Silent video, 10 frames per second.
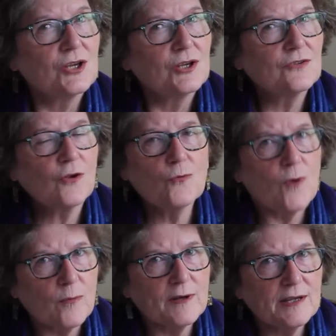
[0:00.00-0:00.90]
So
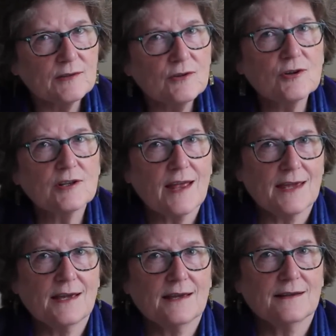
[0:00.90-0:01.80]
what would it look
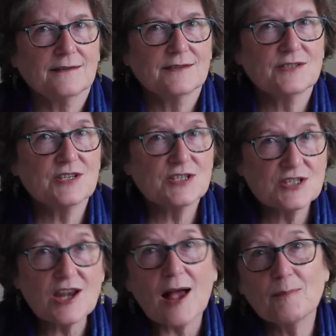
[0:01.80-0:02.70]
like to
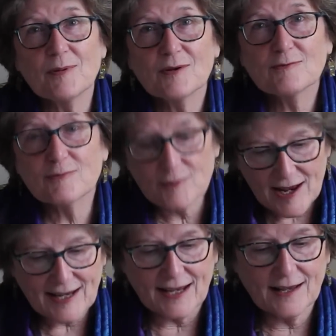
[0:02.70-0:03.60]
stop
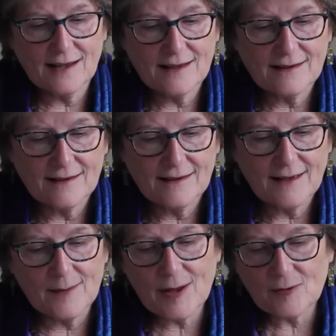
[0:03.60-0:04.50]
fretting
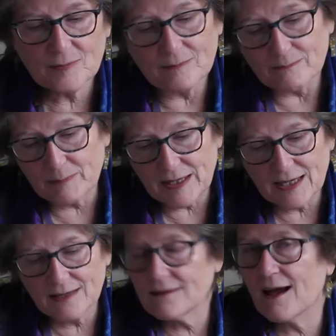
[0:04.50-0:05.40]
about
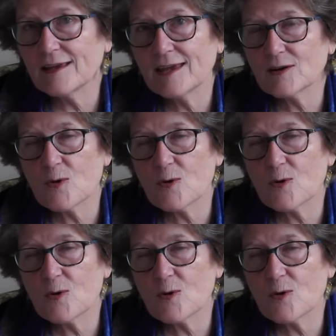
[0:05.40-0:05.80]
being not yet